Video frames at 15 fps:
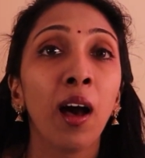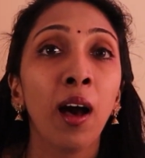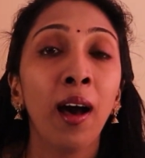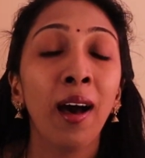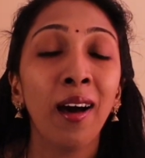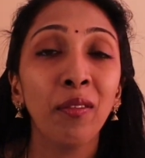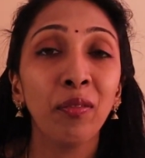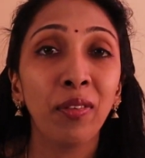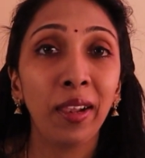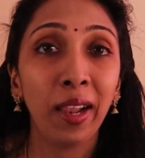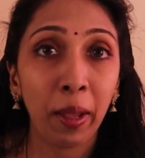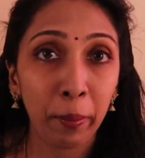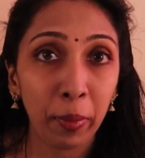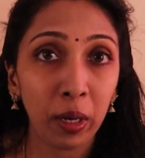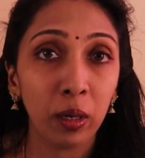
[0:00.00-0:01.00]
half
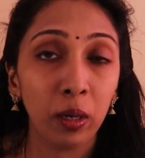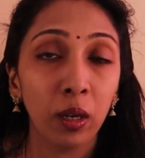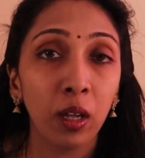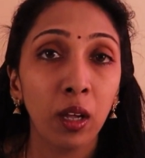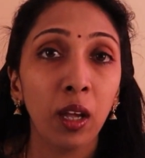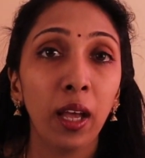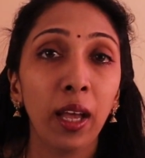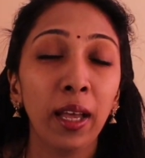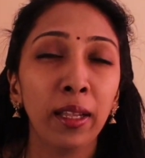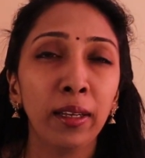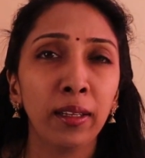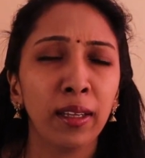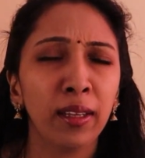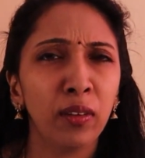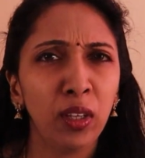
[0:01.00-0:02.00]
lemon,
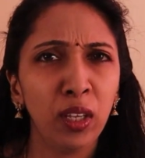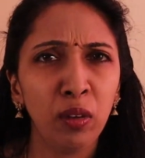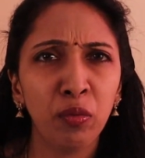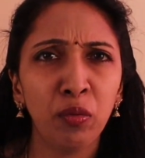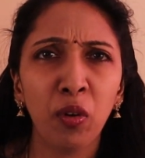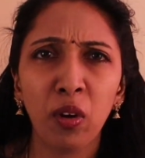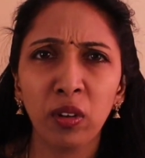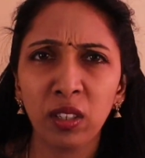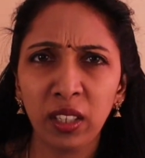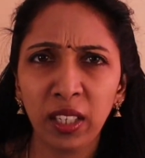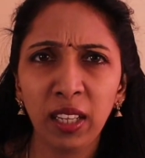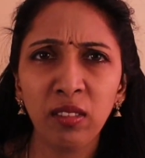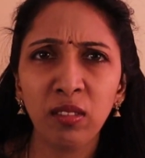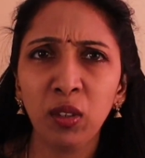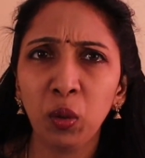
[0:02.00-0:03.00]
and if for the
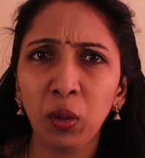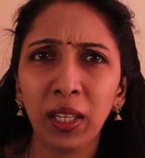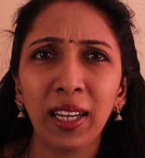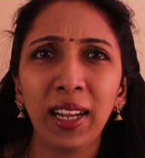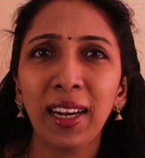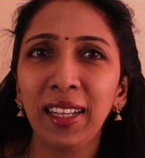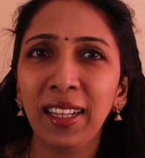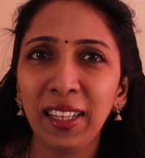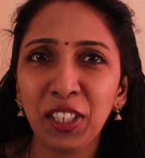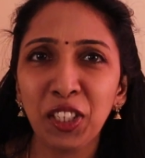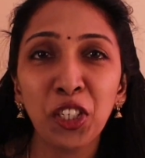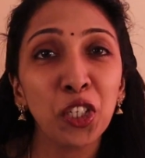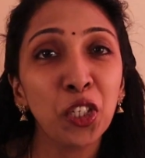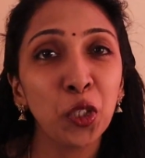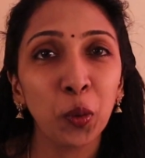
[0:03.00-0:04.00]
taste you can add a
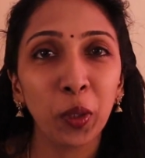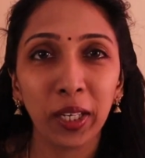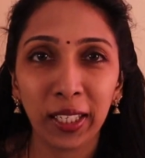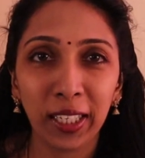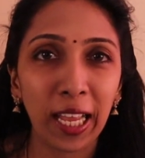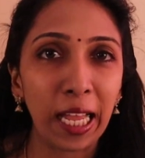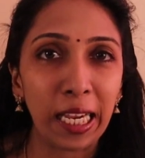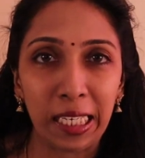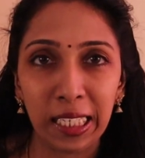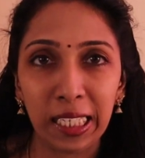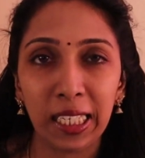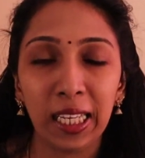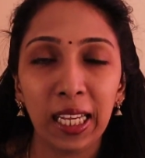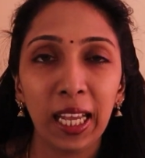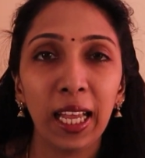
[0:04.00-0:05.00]
little sugar
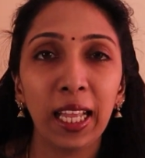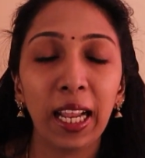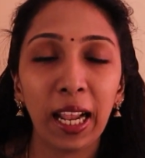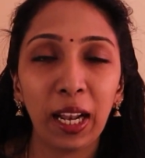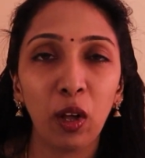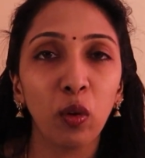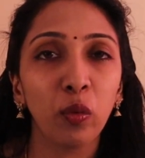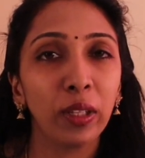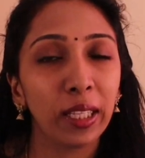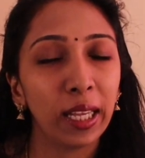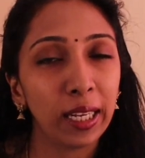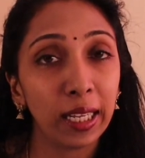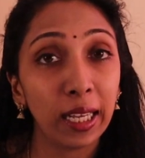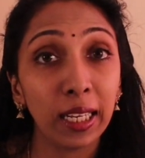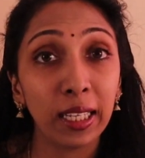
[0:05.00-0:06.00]
candy, and along with
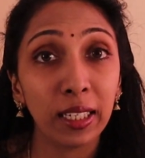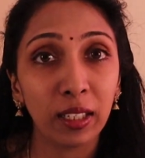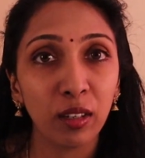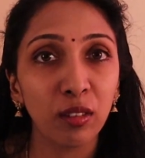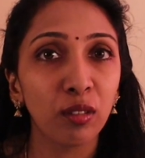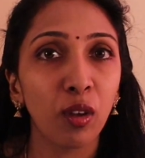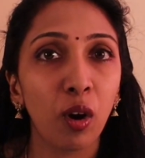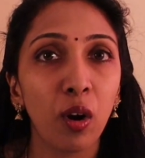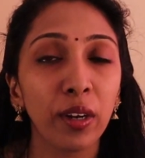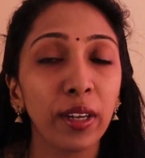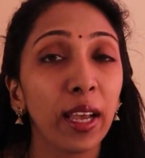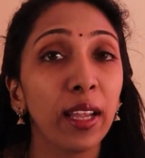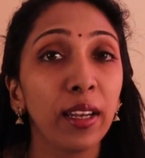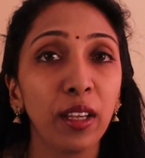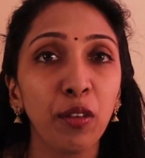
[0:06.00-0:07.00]
that a little salt,
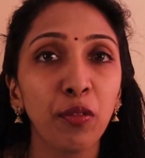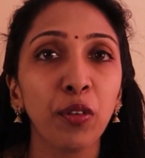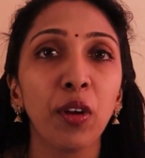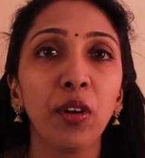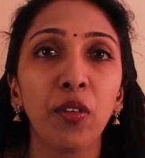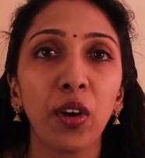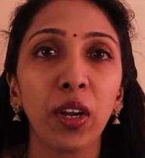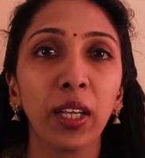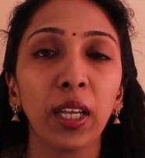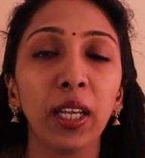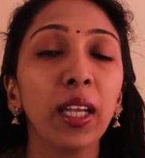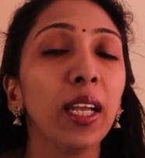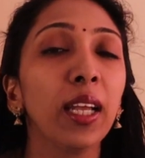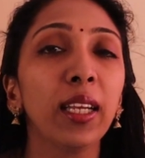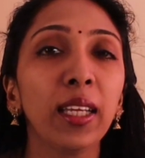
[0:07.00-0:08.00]
and if you are
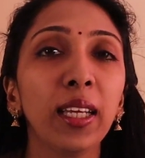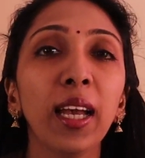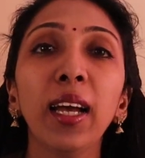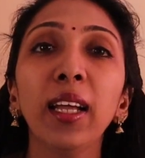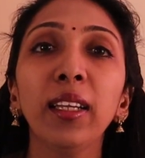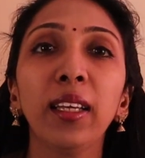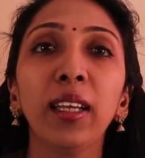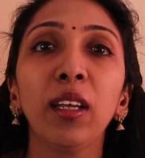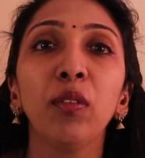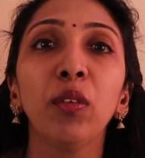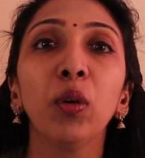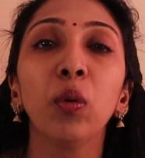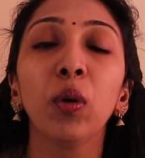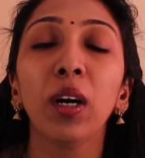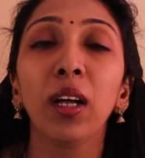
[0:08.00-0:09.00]
drinking, it can give
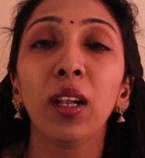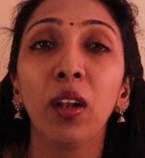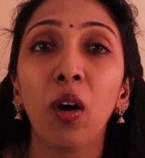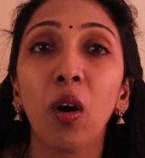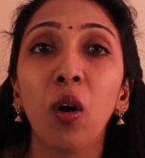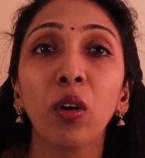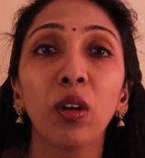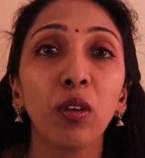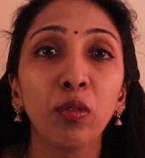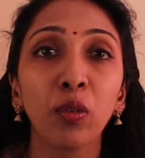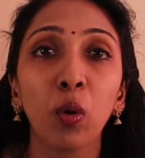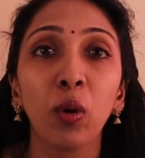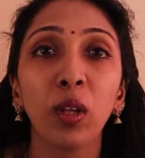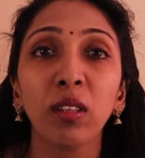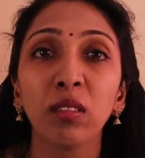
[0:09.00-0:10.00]
you a lot of
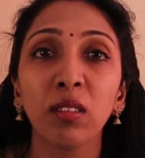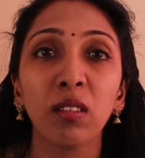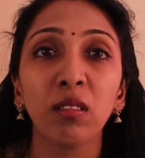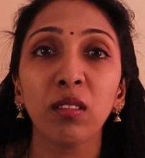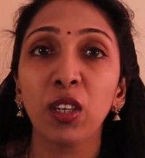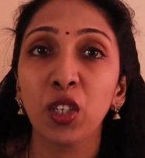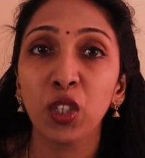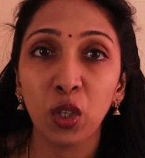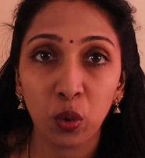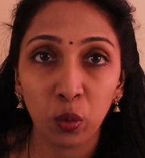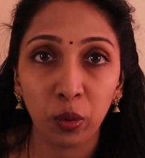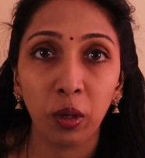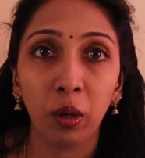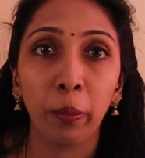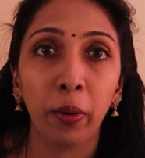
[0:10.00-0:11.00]
cooling sensation
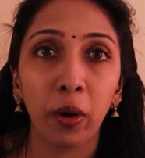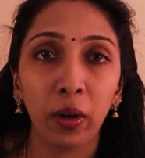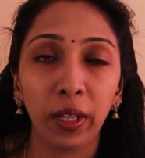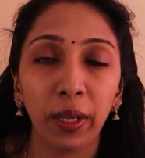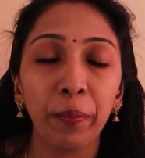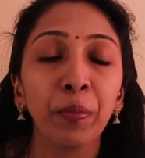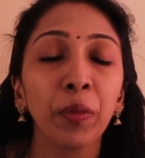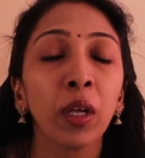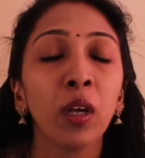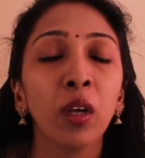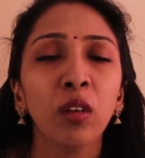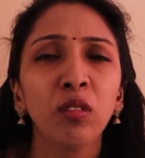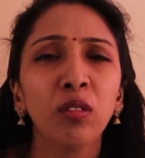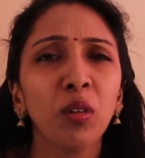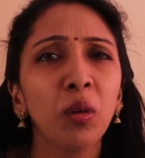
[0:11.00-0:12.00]
to your body.
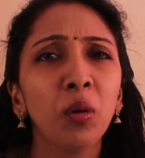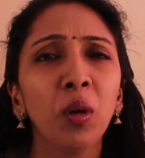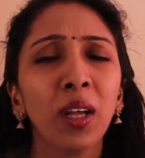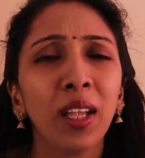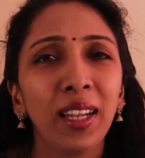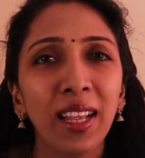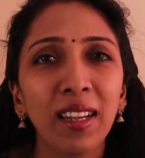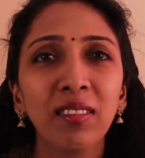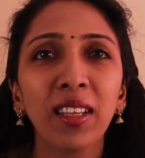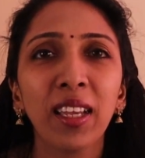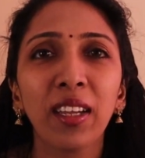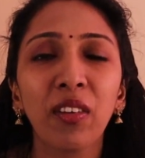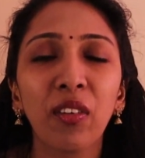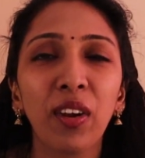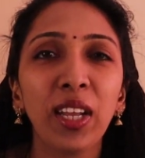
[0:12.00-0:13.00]
So let's
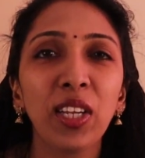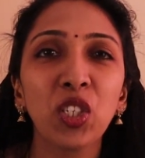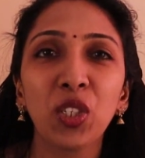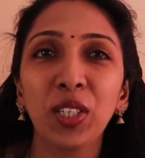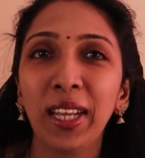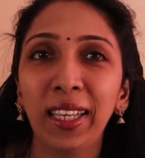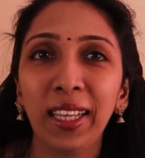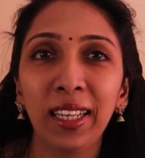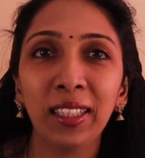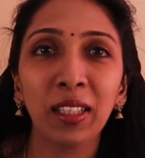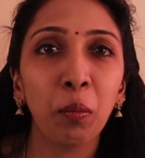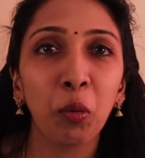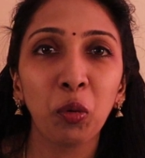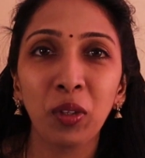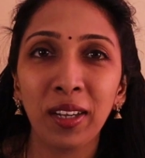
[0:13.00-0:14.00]
encourage taking
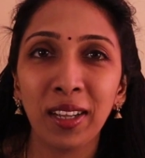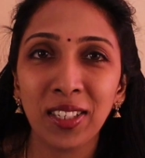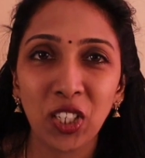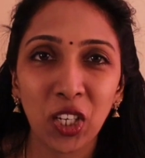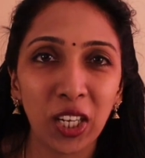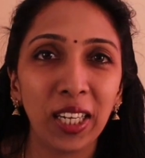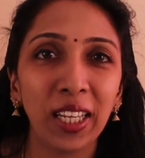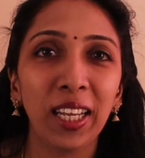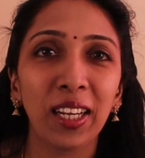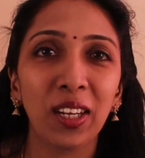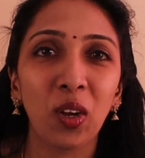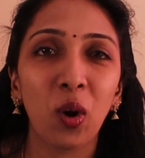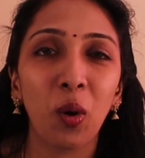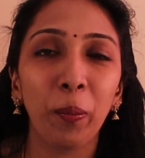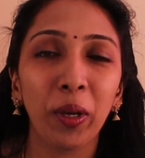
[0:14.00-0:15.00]
the pudina chutney
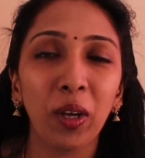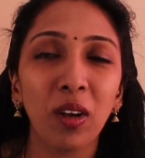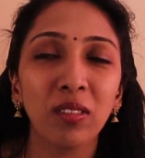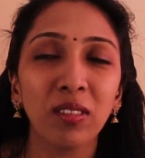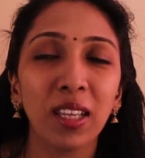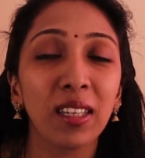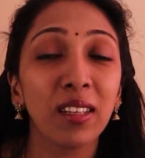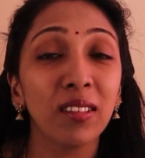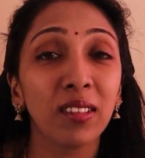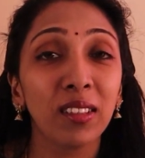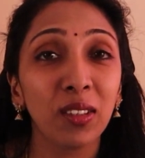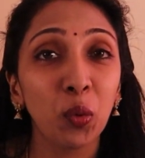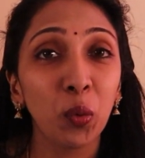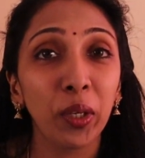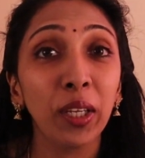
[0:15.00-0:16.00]
and all, because it is
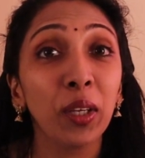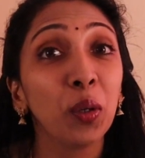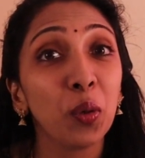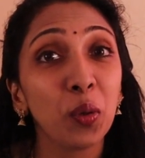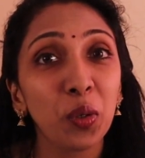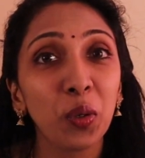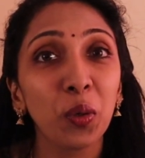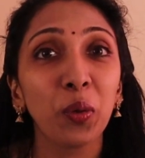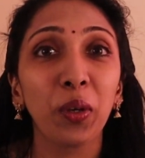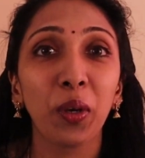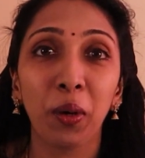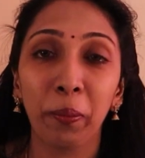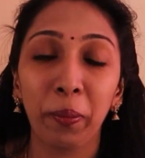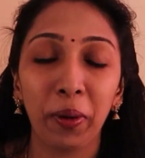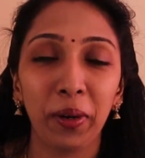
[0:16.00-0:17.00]
doing good to
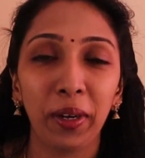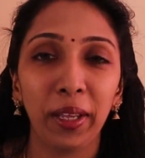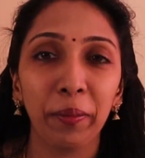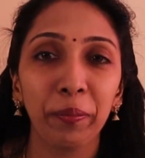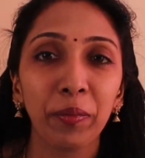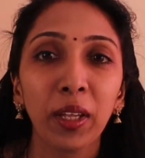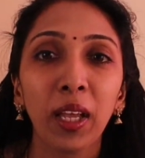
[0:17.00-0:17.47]
your body.